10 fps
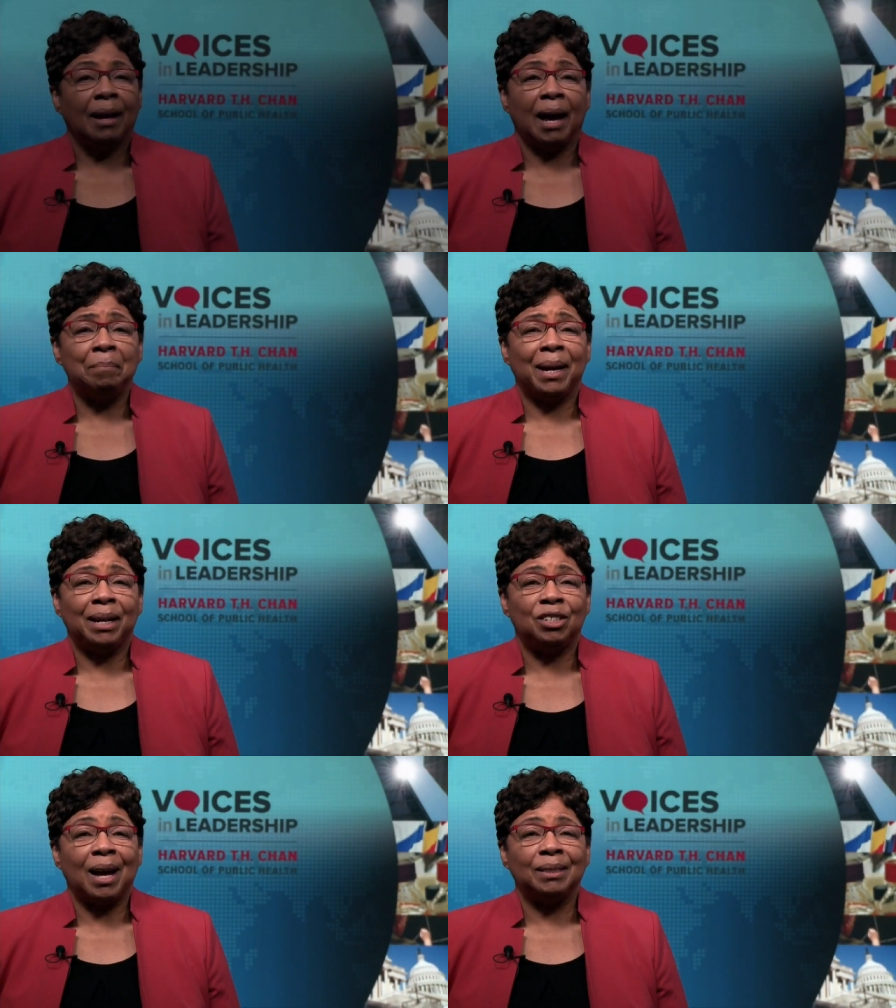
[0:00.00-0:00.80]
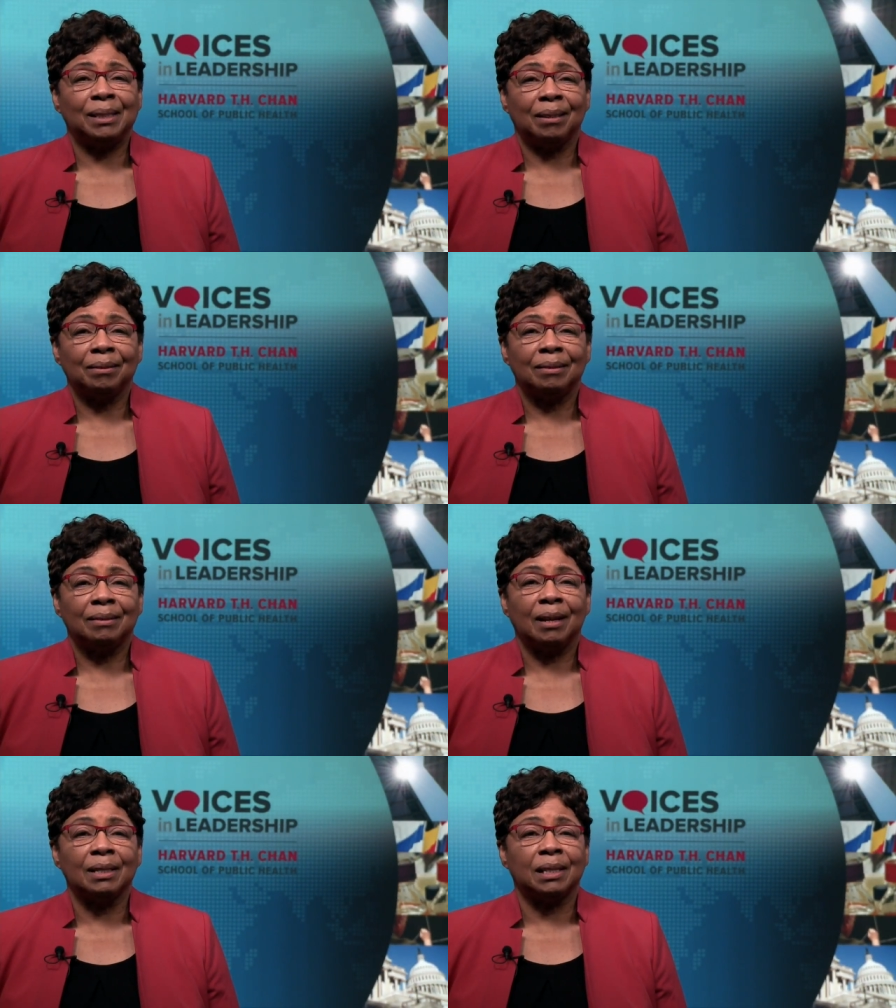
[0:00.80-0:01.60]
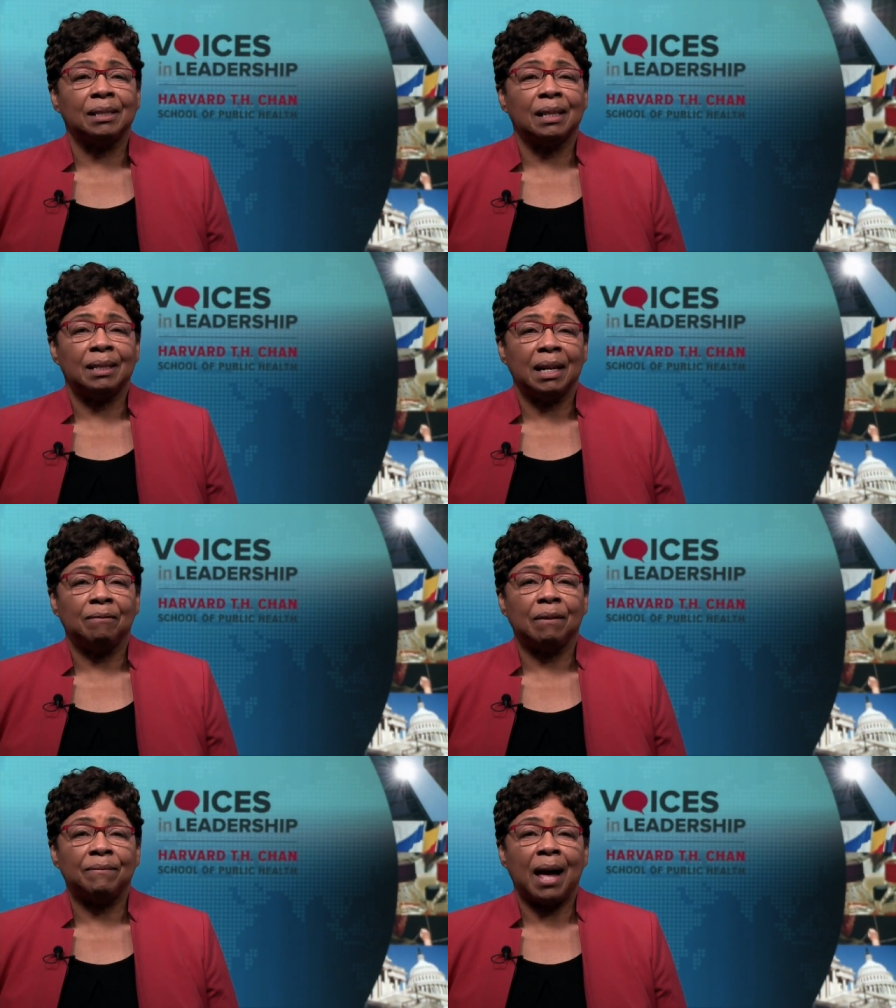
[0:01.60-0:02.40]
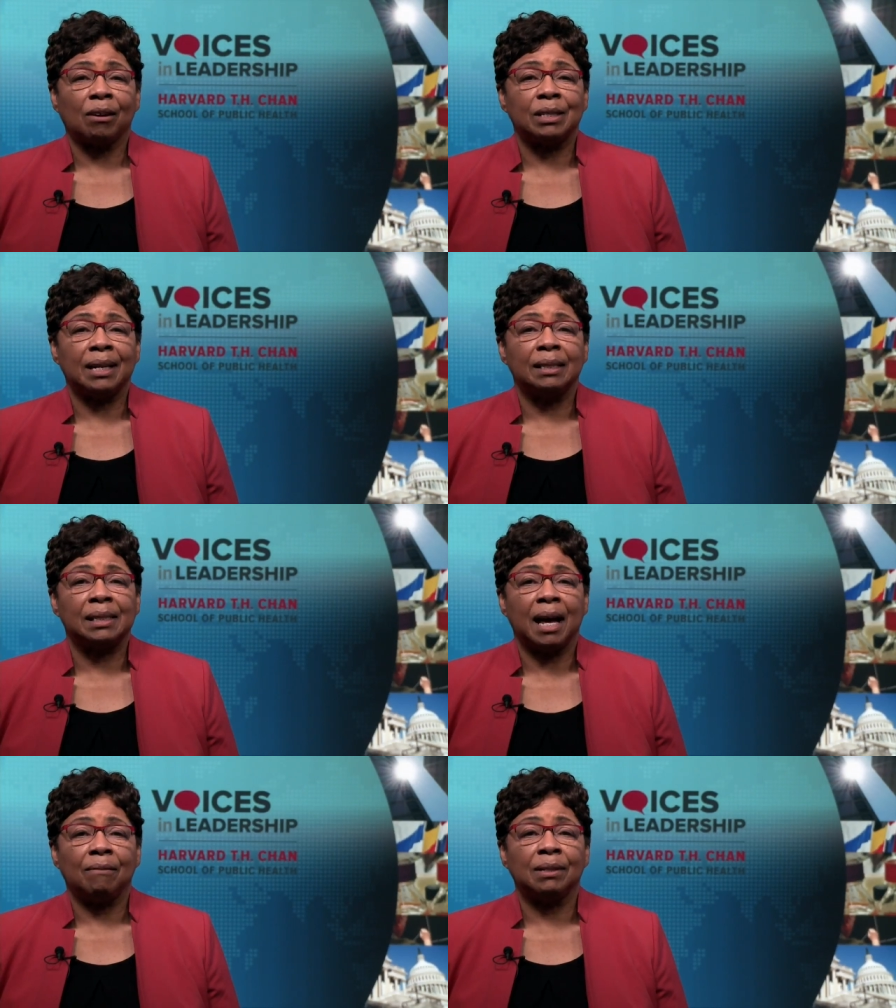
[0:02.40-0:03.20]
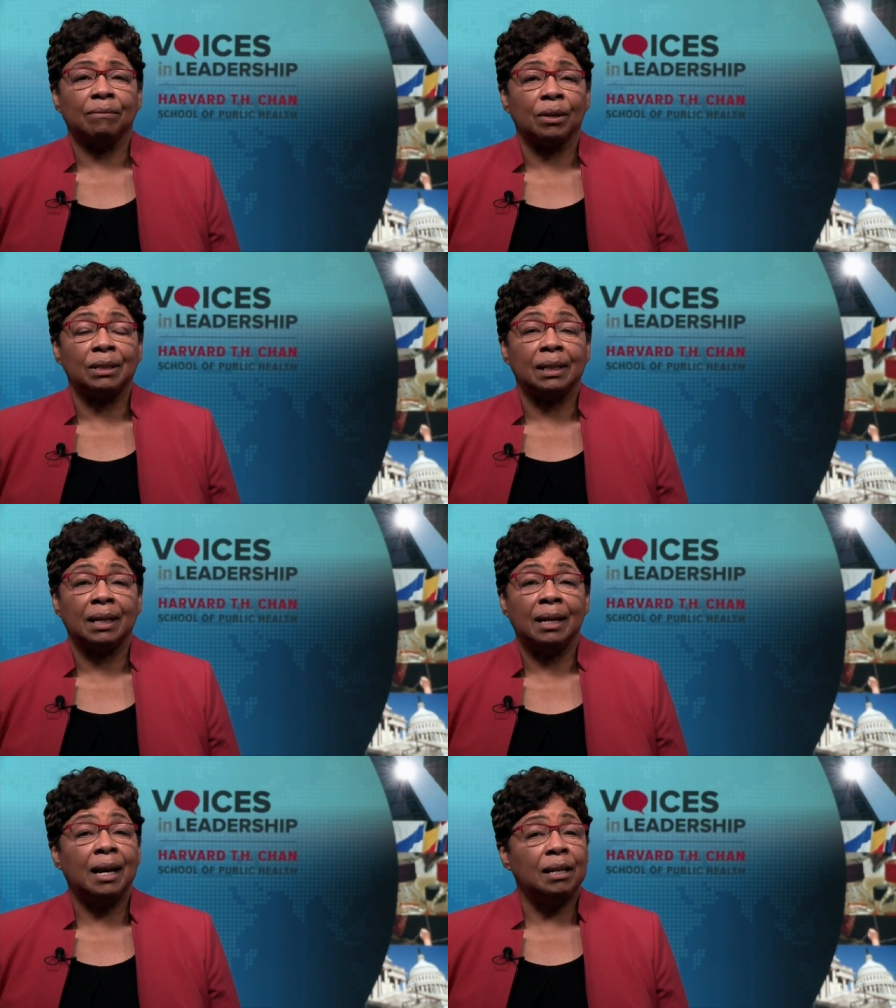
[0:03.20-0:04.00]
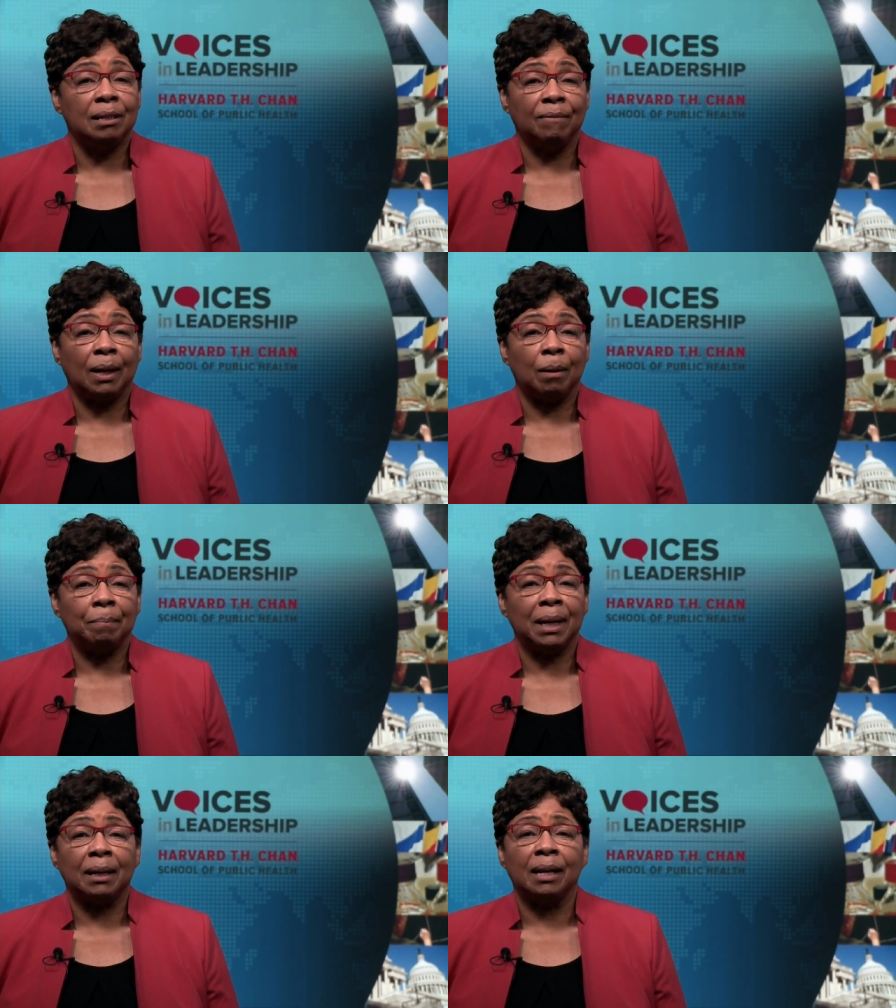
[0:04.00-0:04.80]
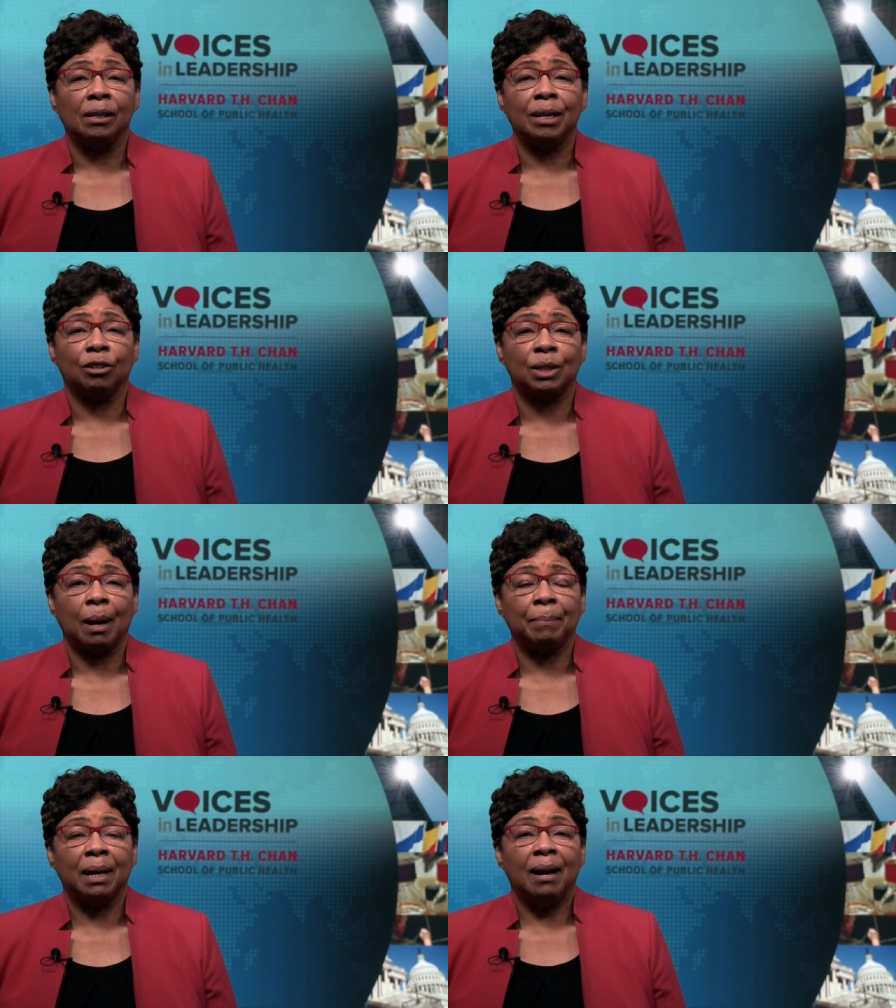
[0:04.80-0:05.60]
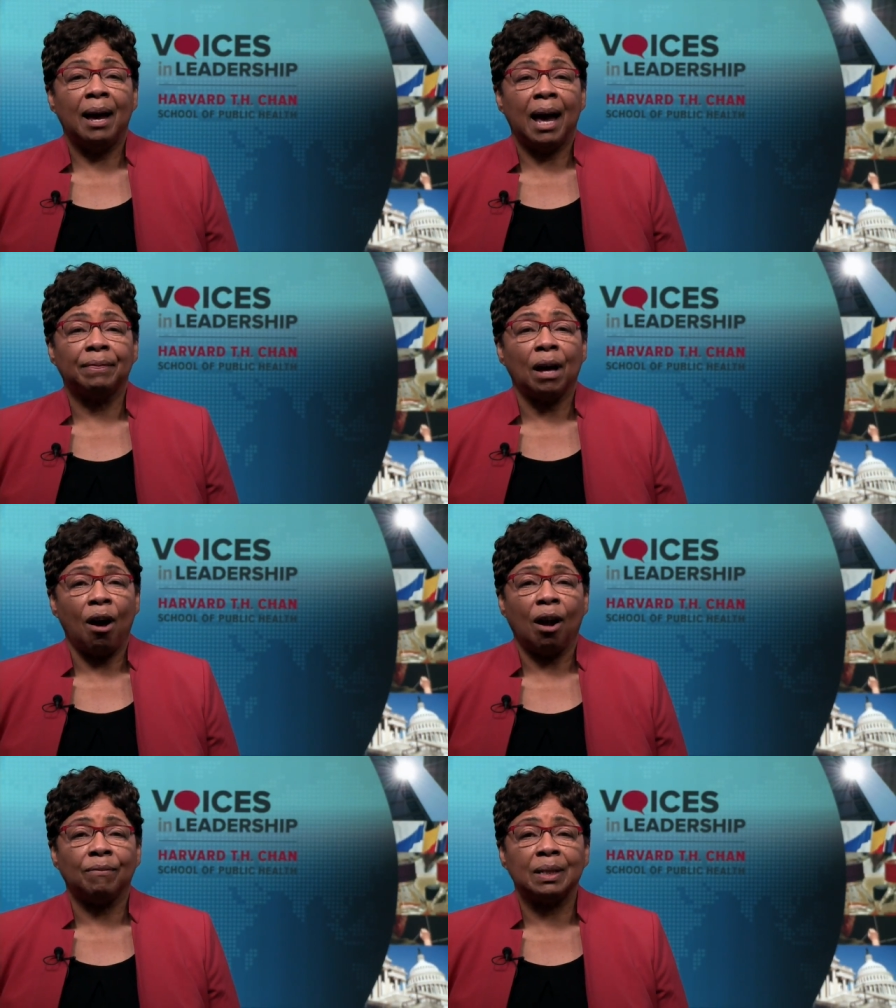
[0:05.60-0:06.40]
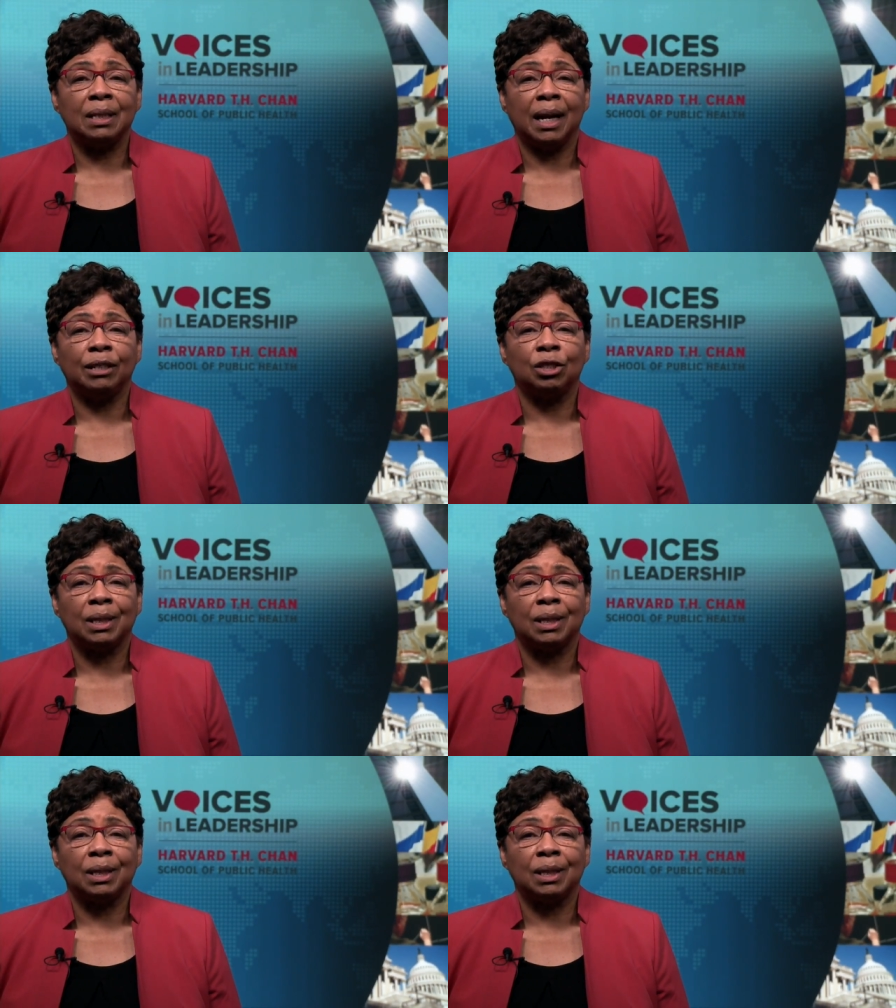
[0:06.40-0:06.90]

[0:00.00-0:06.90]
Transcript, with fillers: I'm Betty Johnson, Assistant Dean for Faculty and Staff Diversity, Development, and Leadership at the Harvard T.H.